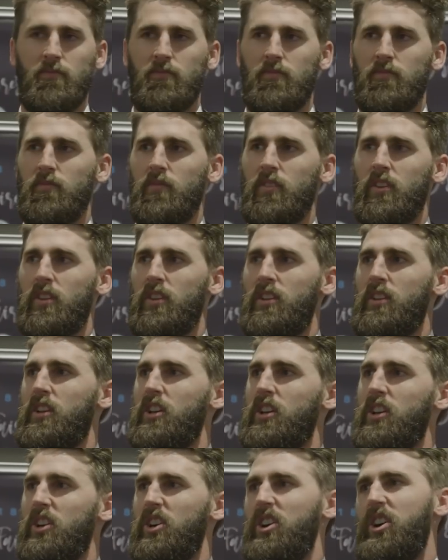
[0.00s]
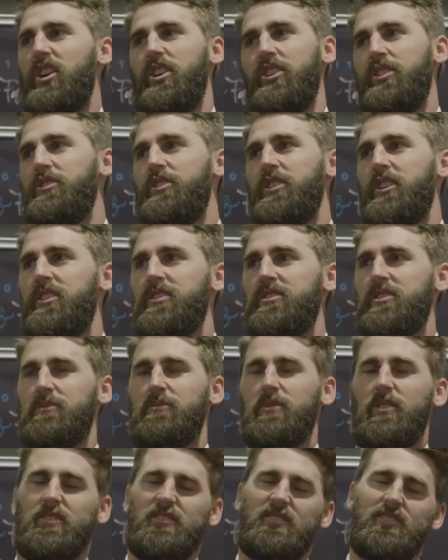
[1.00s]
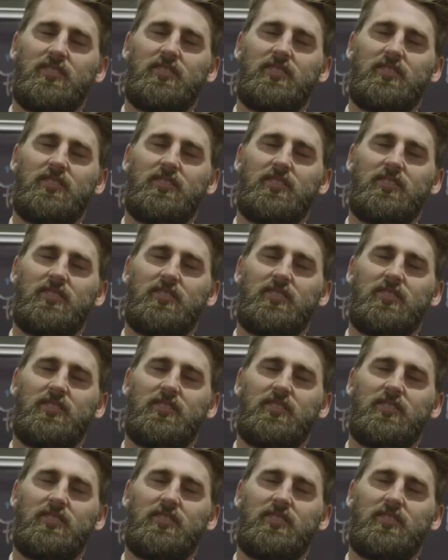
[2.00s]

for, this footy club? Uh, who knows? I'm not.